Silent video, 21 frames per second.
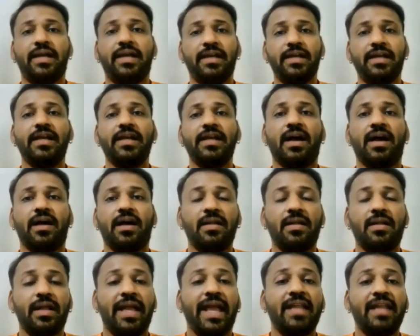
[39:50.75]
India
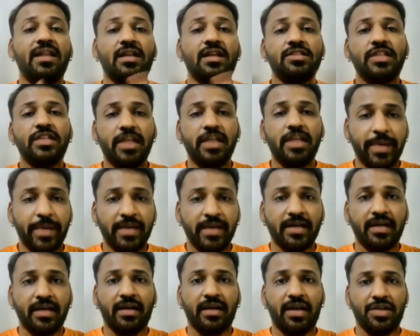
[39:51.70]
energy
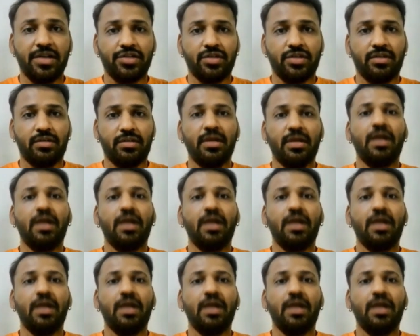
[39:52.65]
independent nation.